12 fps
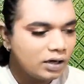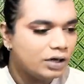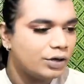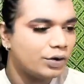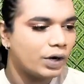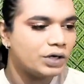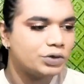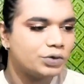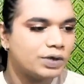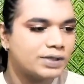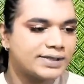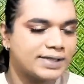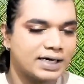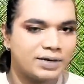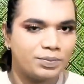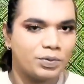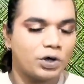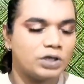You can do a
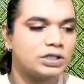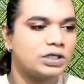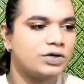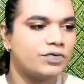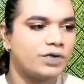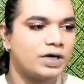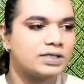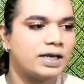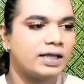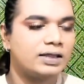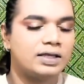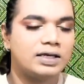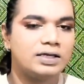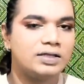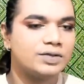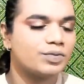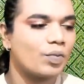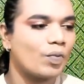sucking point in your face like this.